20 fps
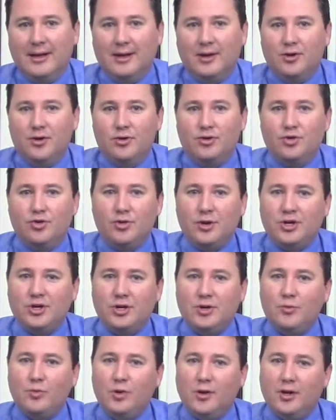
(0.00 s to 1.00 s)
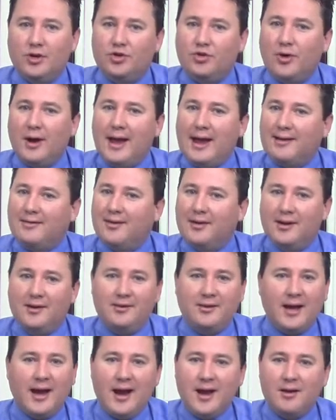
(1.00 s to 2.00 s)
Nutrition will attract an
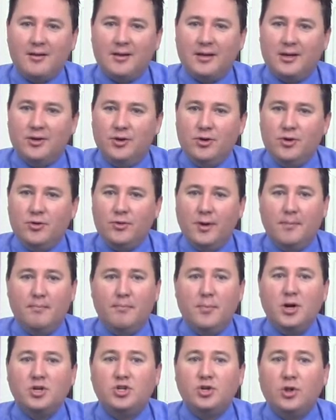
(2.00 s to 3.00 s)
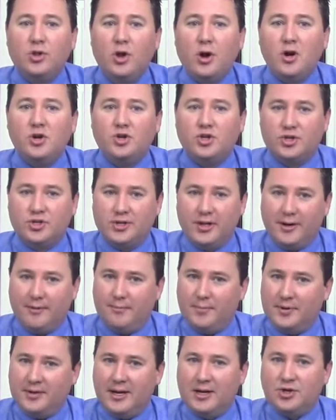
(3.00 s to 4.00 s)
entirely new and much larger set
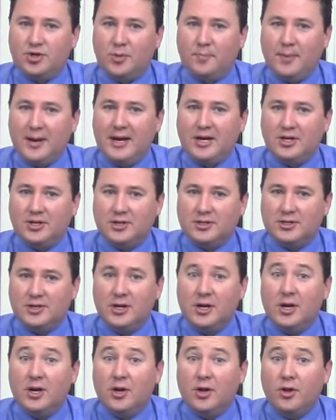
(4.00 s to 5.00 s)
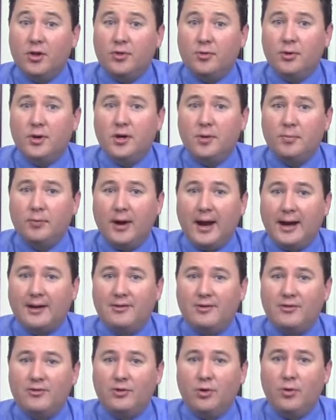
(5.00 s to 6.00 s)
of potential patients through your
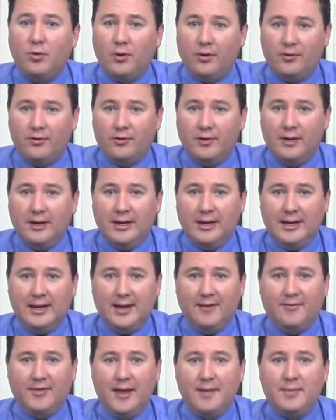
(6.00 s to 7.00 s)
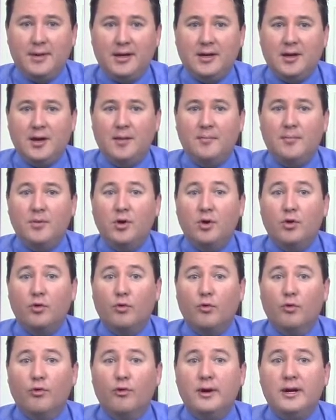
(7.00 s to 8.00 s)
practice doors if they become
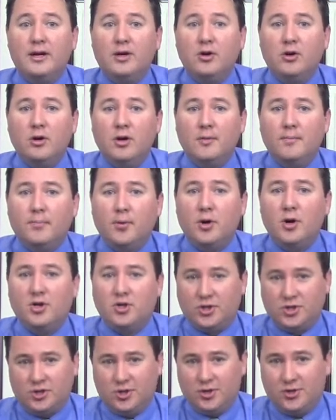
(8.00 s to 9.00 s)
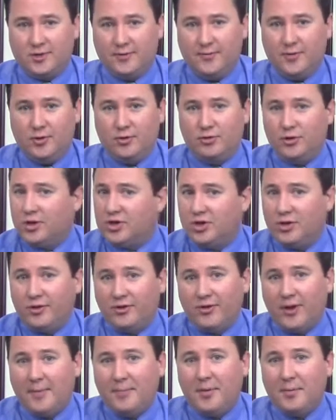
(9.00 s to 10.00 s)
recurrent purchasers of nutritional
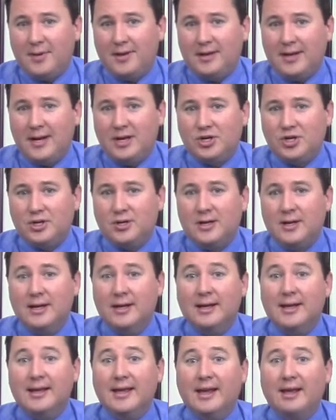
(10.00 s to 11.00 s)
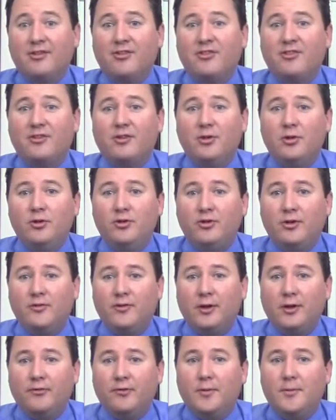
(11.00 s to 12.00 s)
supplementation
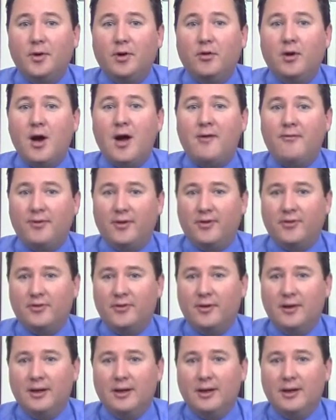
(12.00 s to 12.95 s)
exclusively from your office